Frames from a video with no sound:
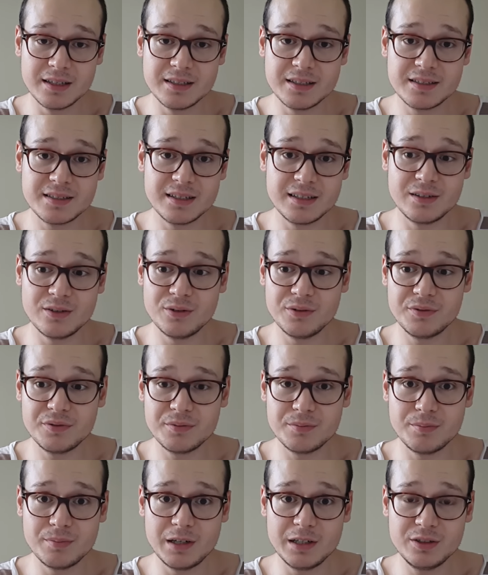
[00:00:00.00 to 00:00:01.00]
instead
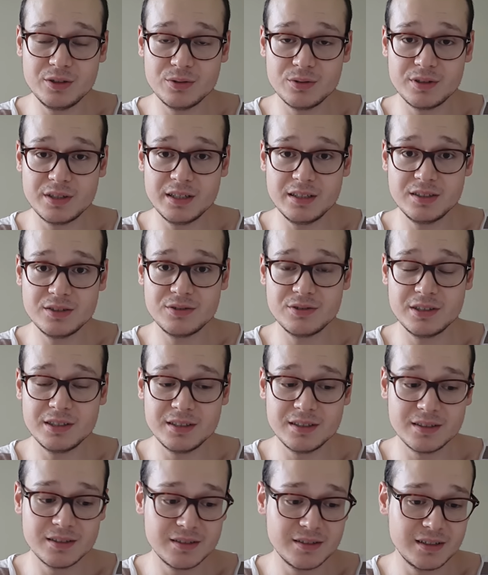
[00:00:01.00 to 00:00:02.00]
of
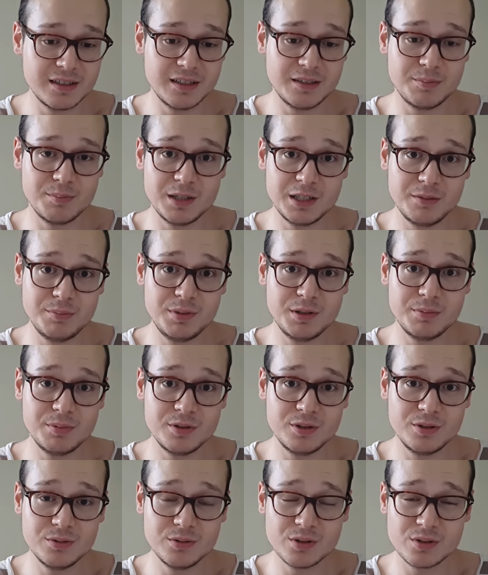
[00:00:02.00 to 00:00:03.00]
maltodextrin, like many
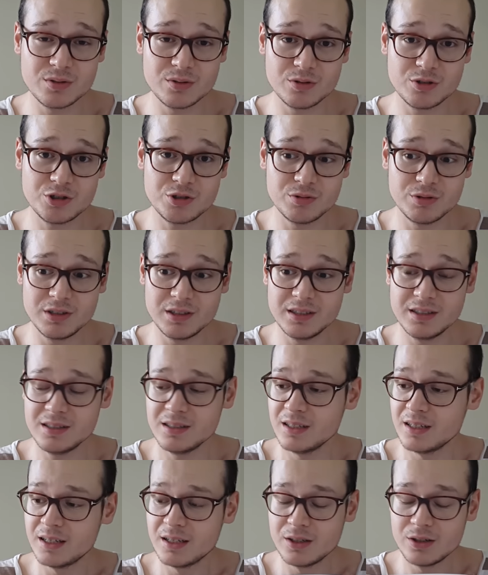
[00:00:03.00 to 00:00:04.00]
people use, or
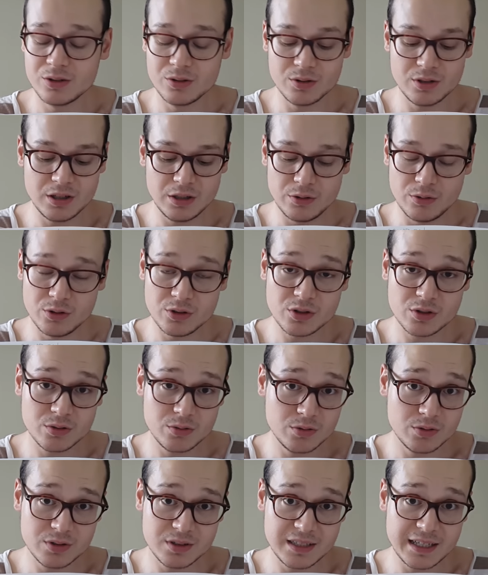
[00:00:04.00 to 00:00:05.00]
sugars, you can
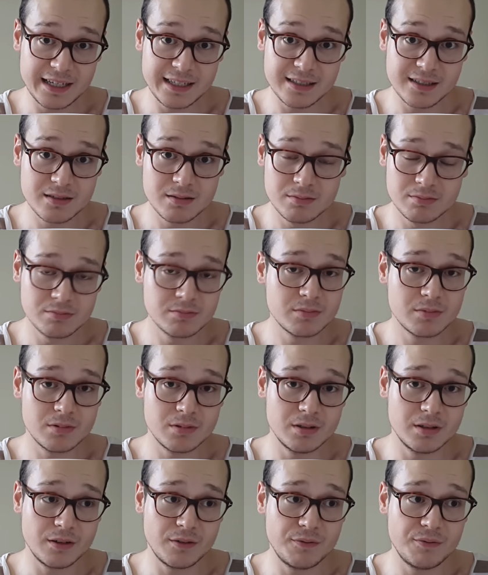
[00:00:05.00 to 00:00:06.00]
also use dates,
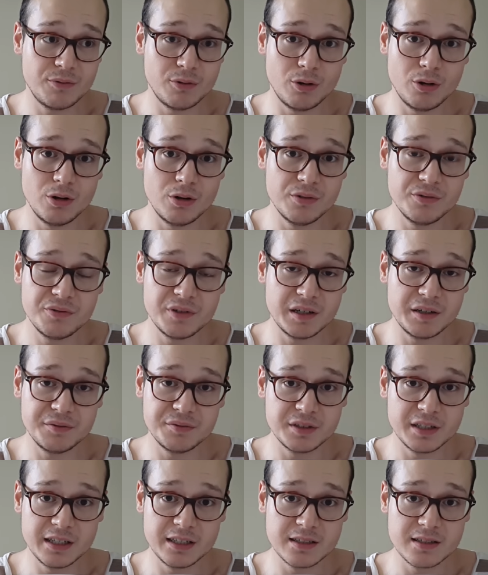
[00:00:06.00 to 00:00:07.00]
like 4 or
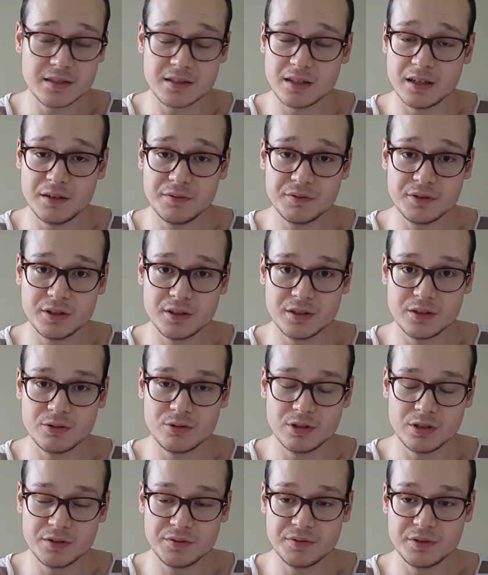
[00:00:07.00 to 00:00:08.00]
5 dates after
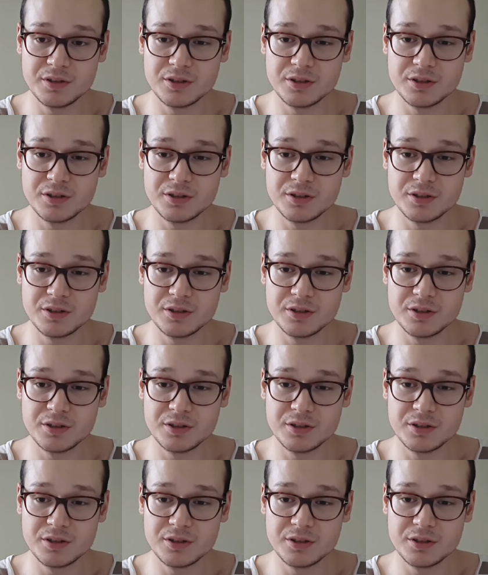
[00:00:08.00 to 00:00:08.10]
you have